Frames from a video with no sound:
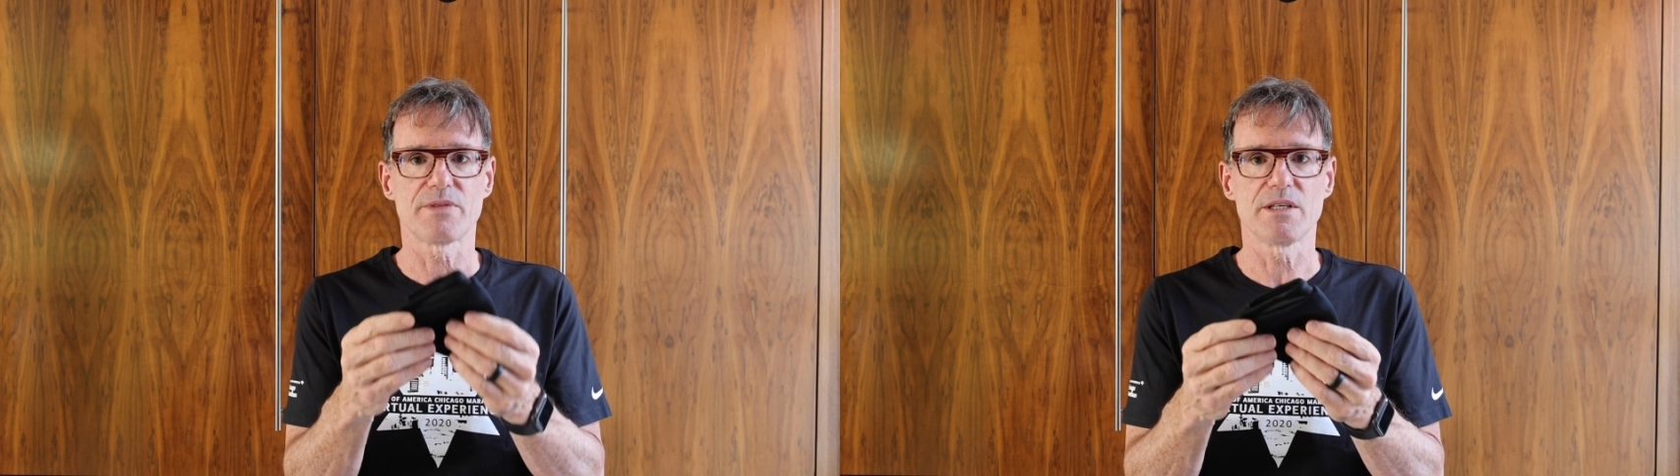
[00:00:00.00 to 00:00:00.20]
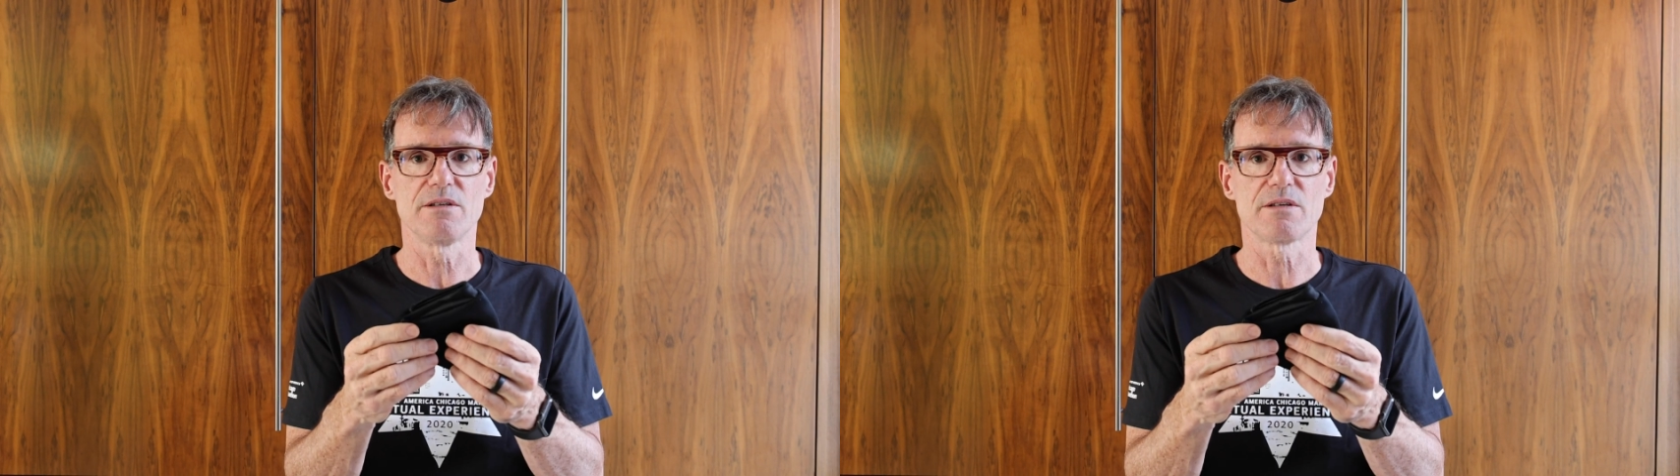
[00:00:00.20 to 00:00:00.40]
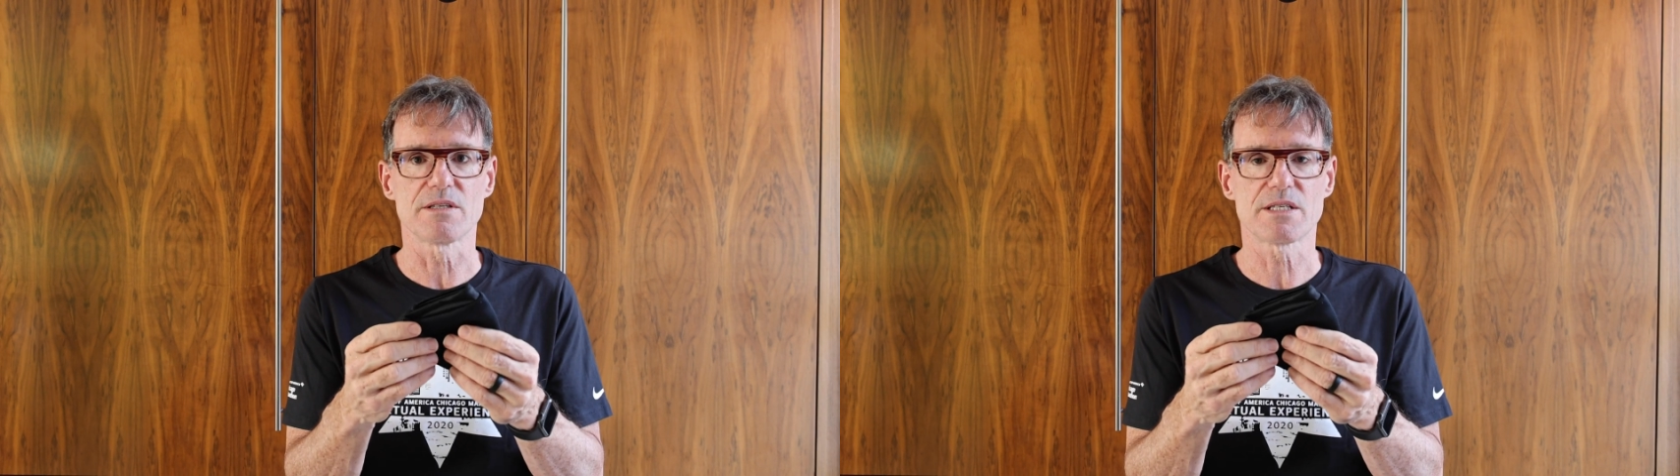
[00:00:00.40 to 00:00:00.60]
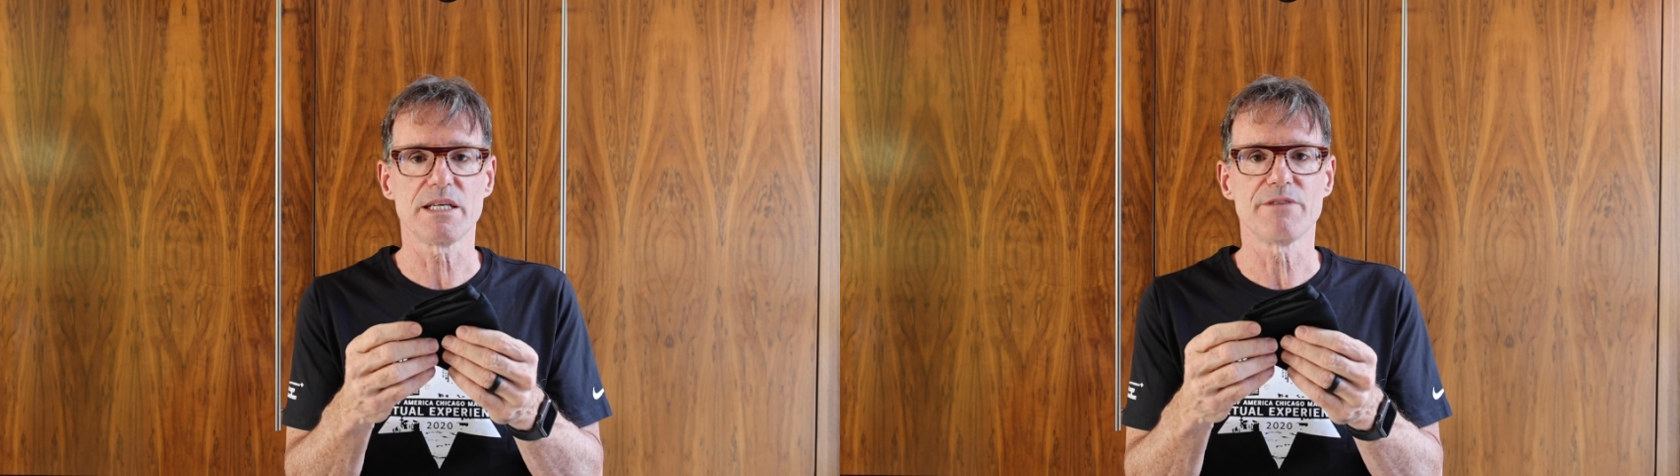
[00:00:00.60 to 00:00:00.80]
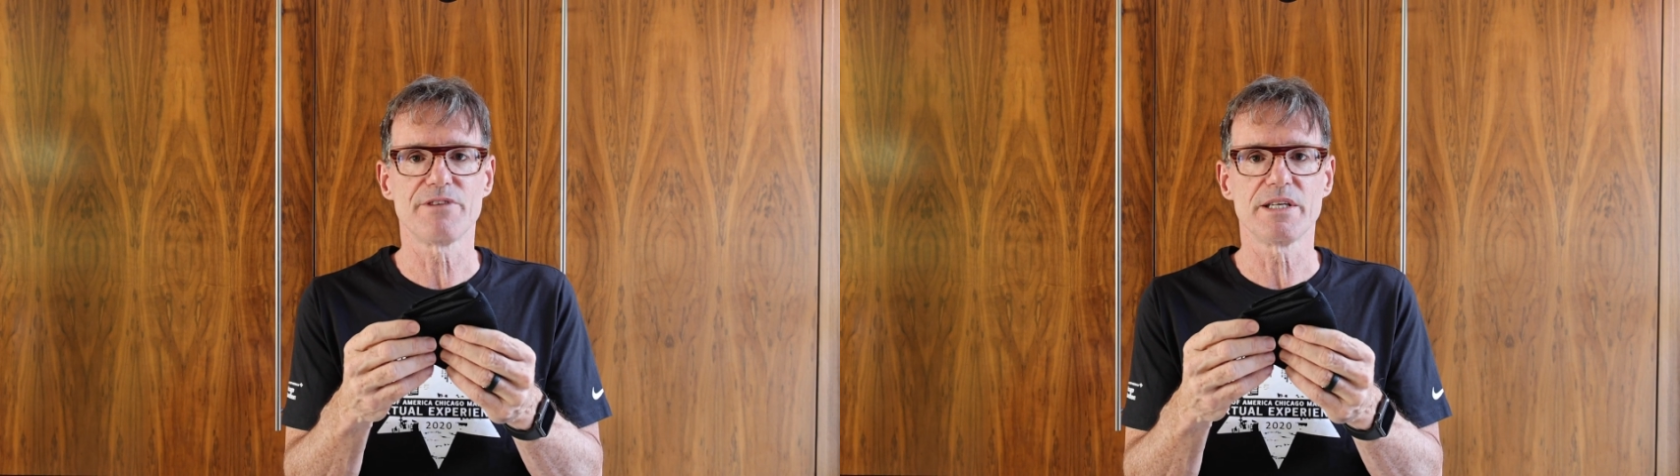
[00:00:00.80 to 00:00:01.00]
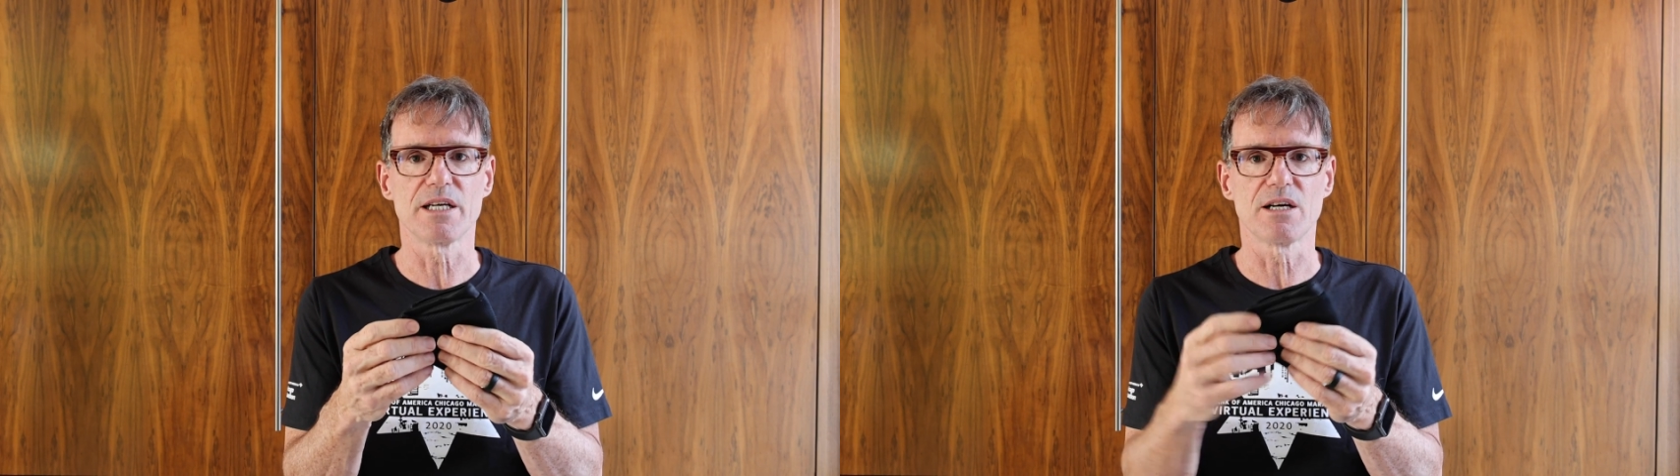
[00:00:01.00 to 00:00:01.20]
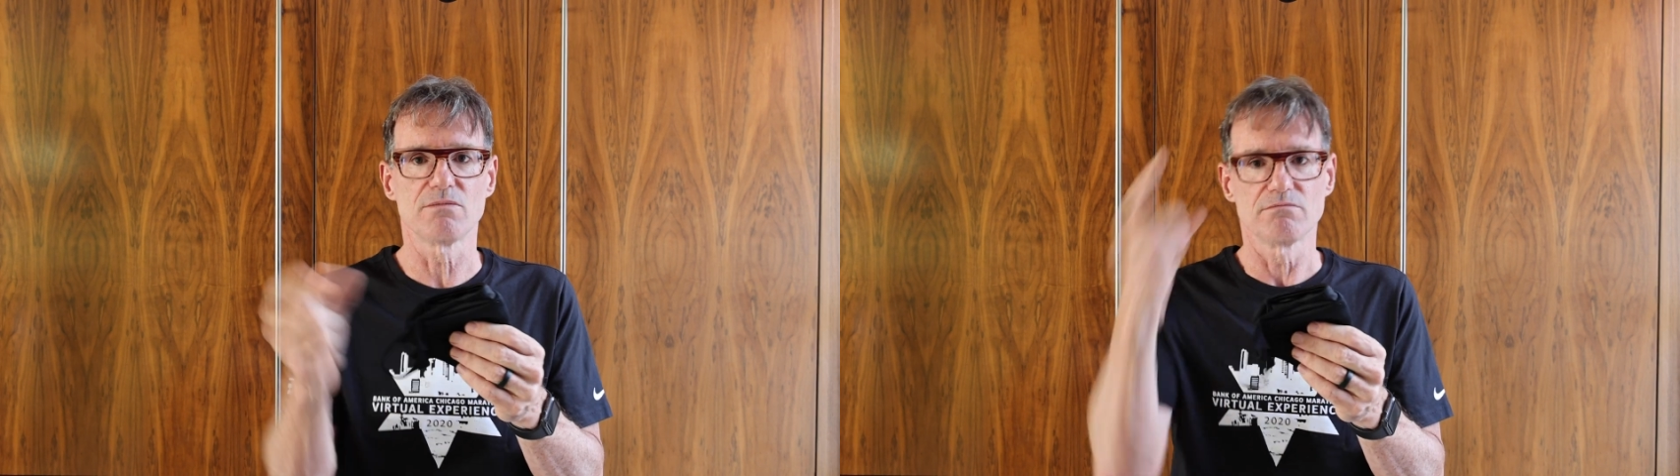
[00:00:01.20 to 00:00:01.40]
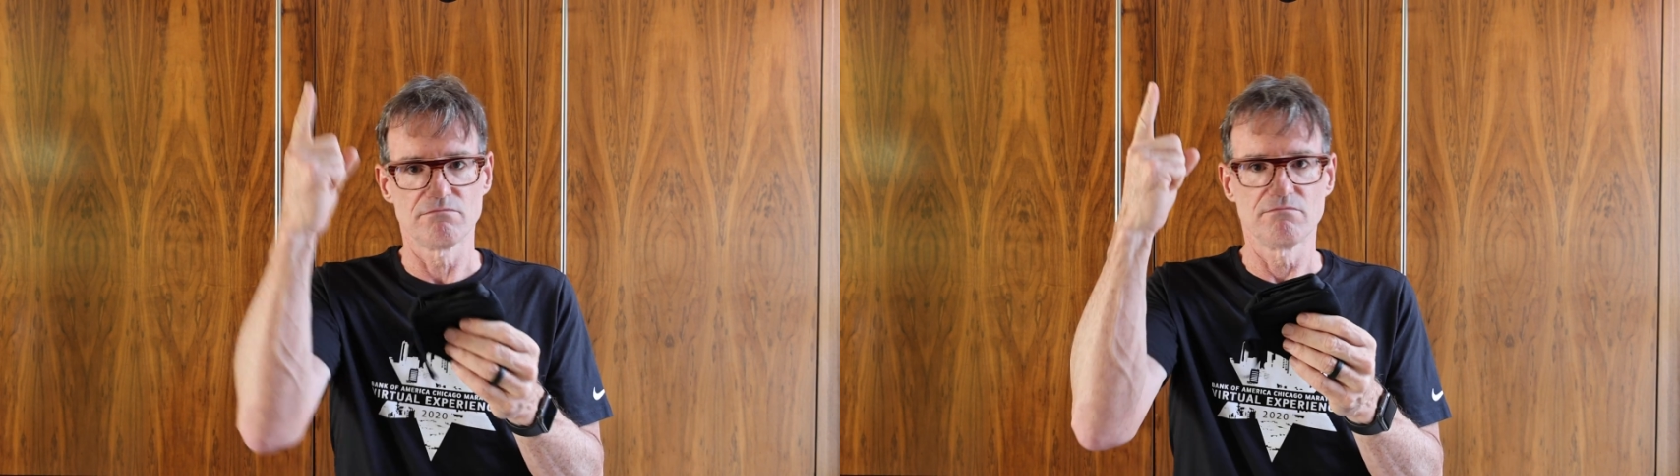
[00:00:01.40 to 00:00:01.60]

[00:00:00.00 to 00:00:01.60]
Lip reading: You can see a video